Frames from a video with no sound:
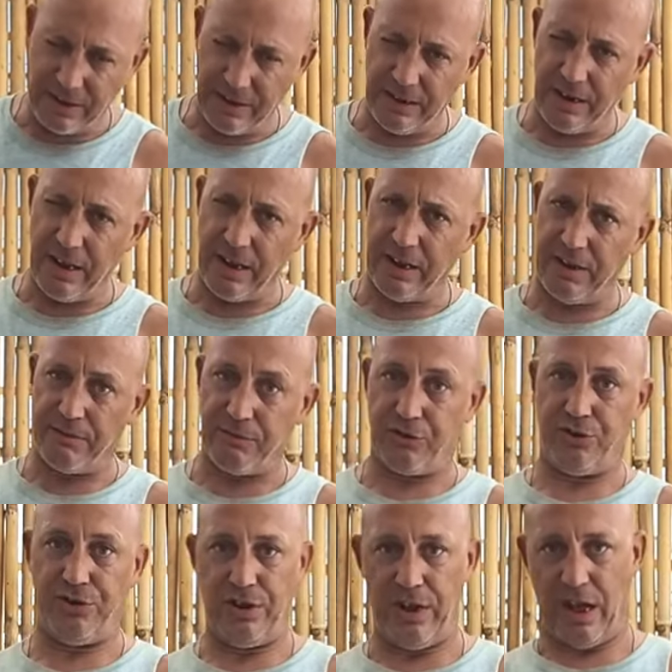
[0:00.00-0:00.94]
any
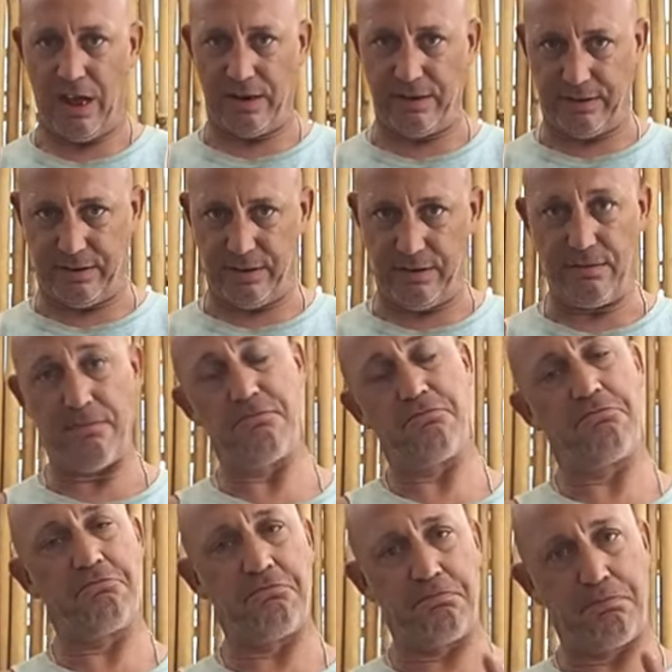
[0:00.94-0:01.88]
negatives yet,
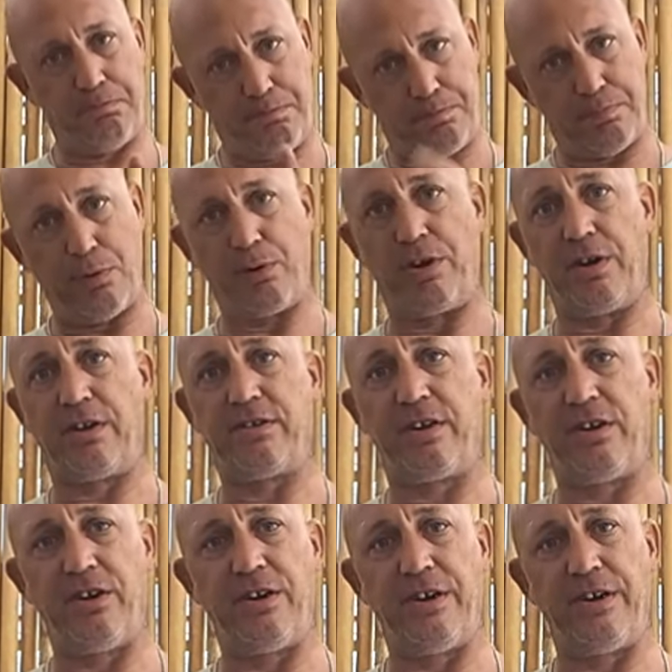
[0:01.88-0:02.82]
but we're going to
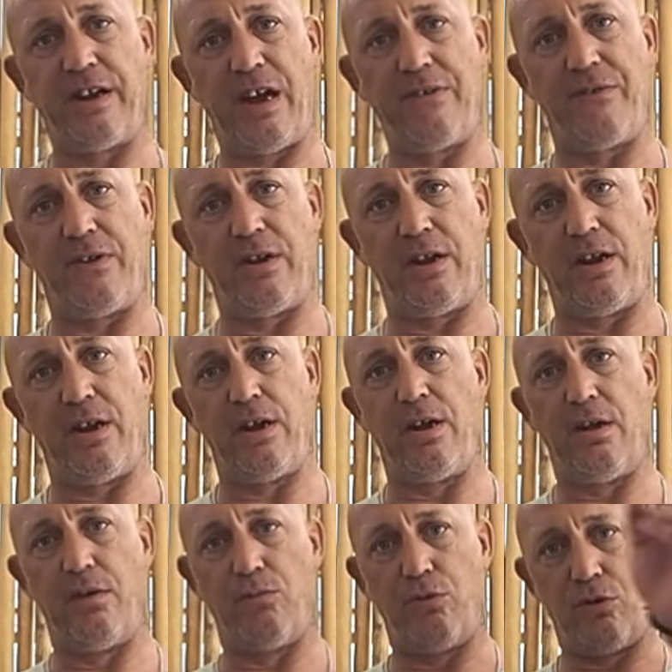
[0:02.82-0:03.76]
continue to dive it,
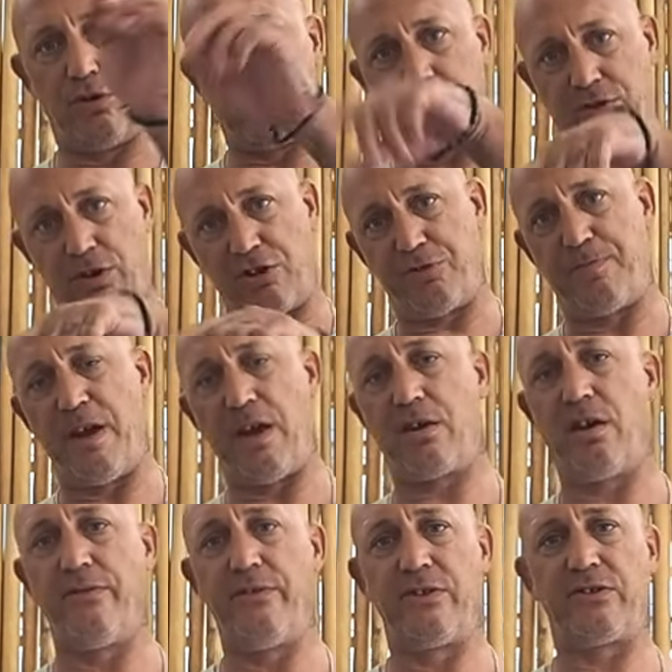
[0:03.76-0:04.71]
and we'll touch back
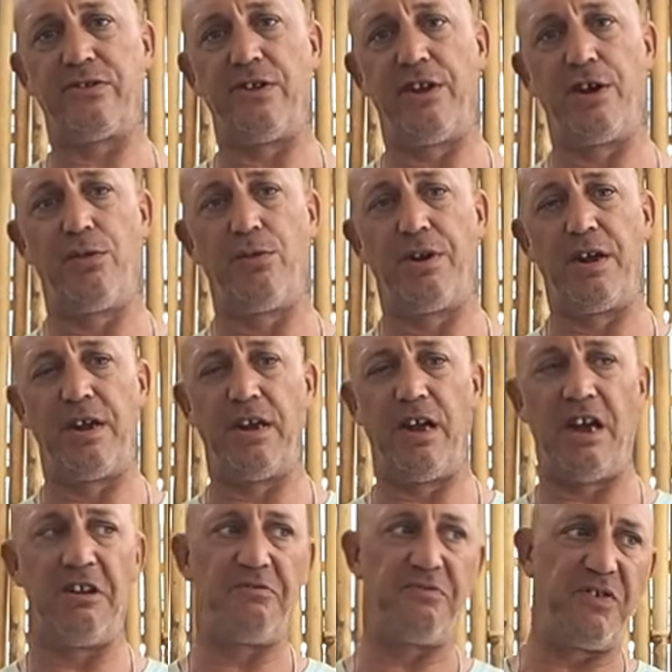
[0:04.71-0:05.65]
on this later when I
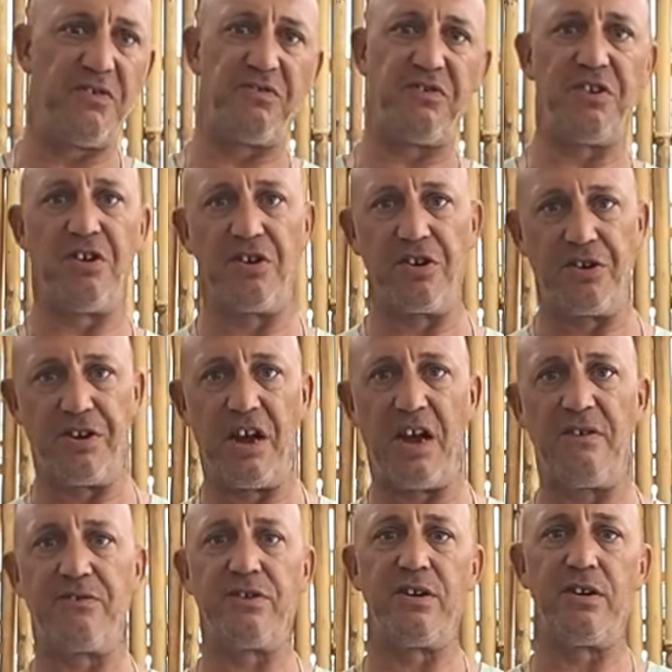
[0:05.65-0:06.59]
got 50, 100
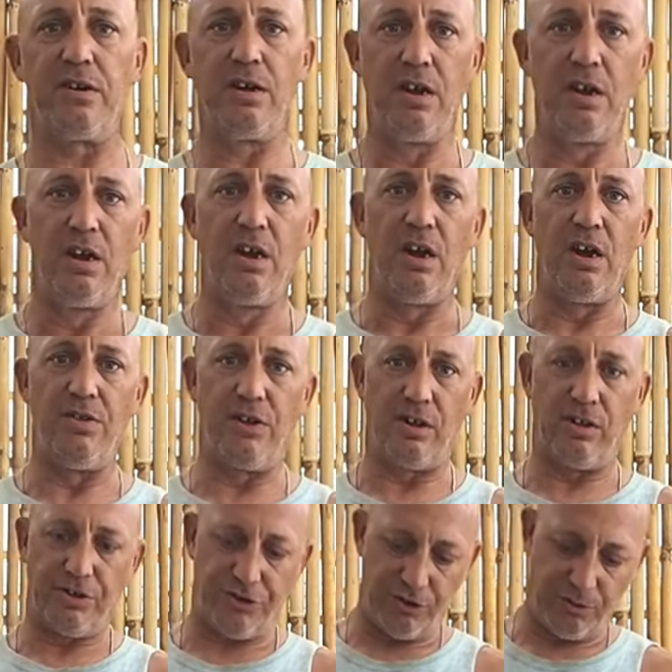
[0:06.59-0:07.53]
dives in it, and then
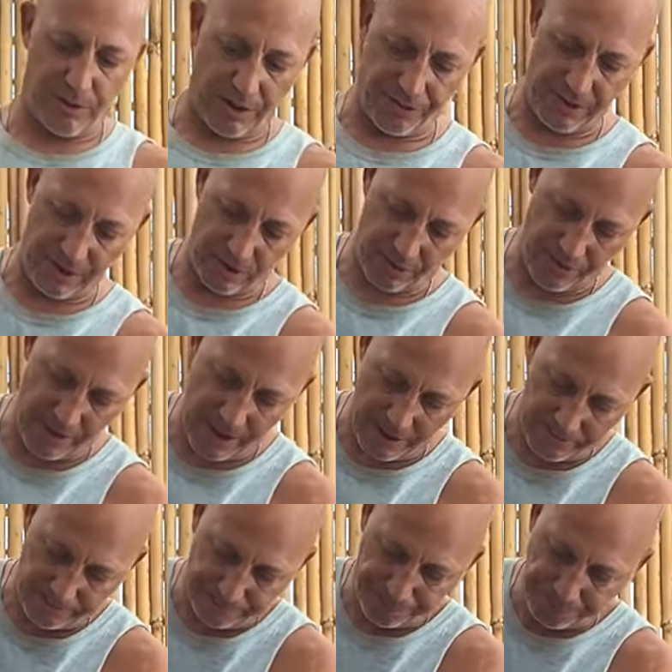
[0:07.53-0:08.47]
I'll let you know what I think on
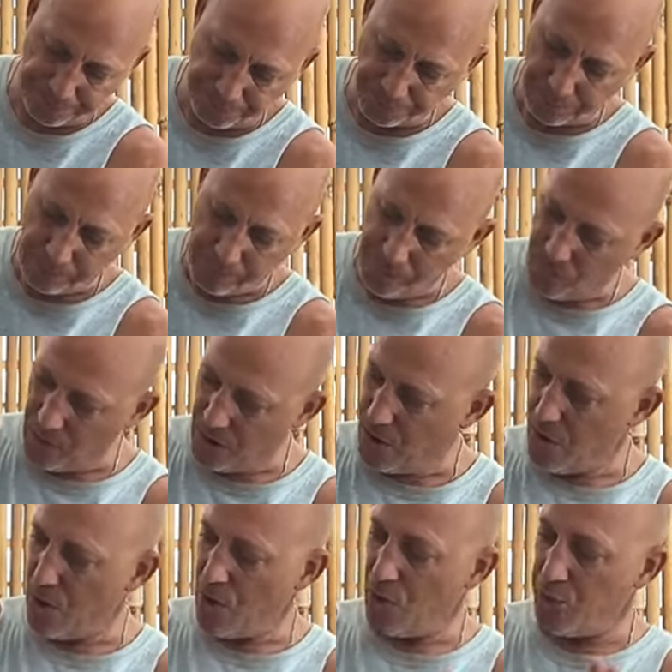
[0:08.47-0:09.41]
that.
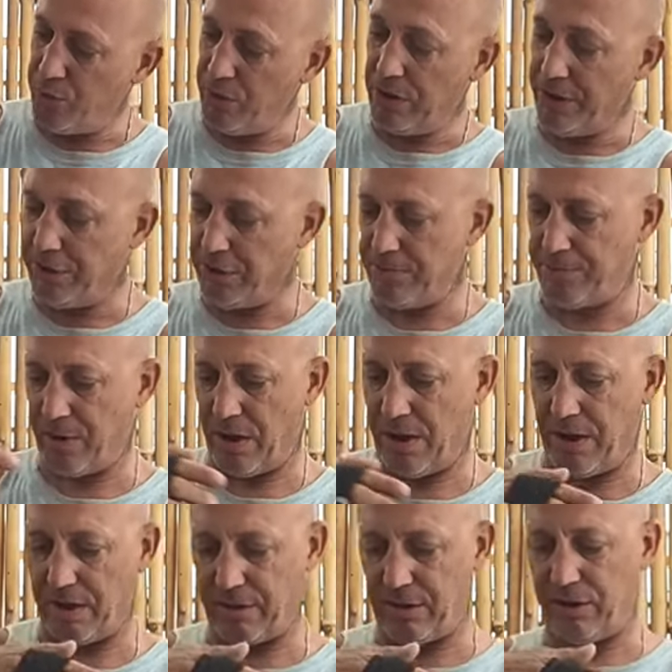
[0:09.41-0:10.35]
Really good
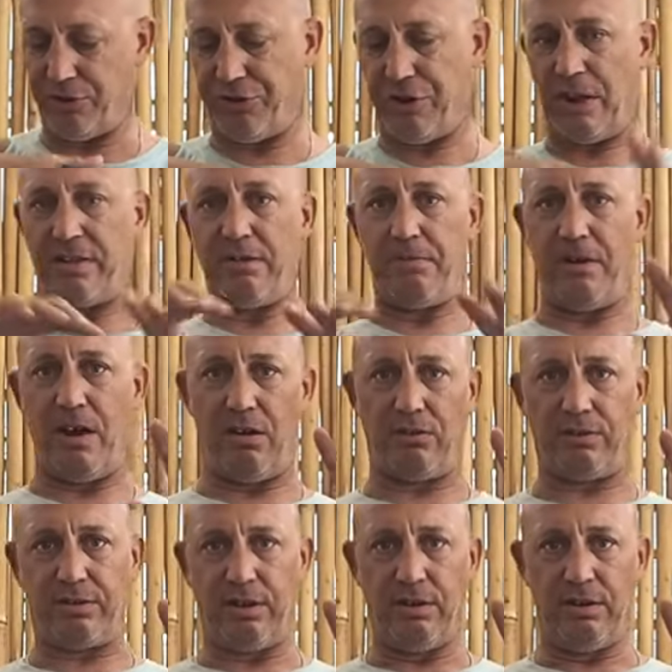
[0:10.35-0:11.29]
product. Check them
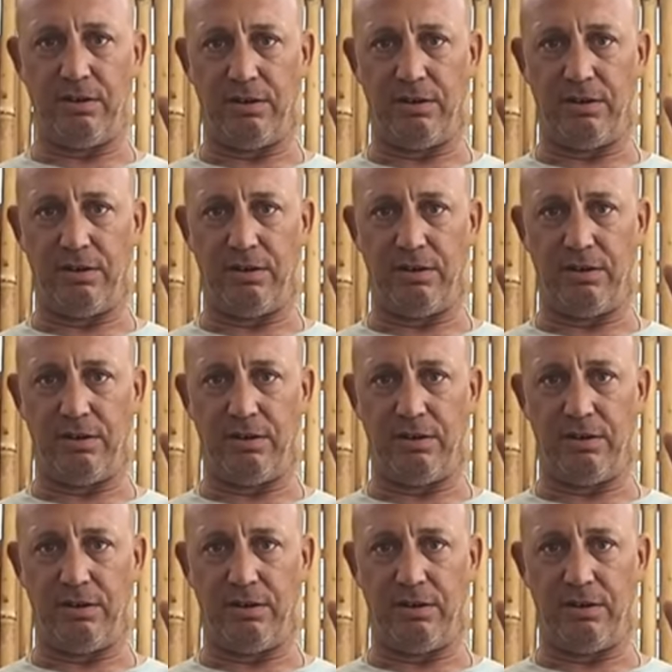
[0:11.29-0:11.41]
out.